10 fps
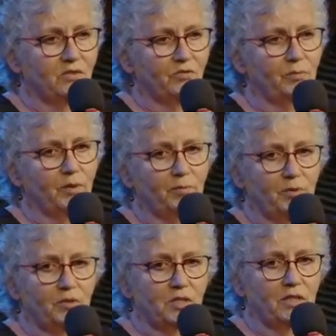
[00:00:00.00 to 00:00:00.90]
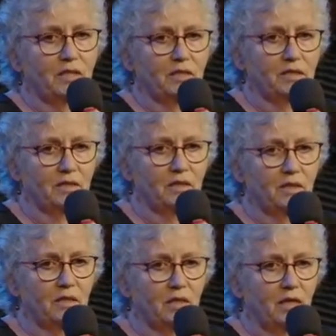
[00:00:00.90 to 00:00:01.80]
from the community.
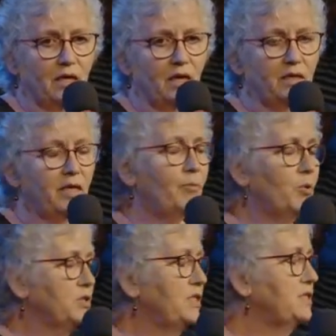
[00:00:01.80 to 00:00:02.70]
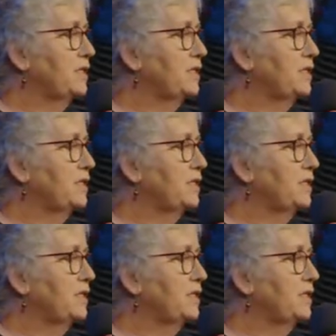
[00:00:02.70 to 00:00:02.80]
And they wanting to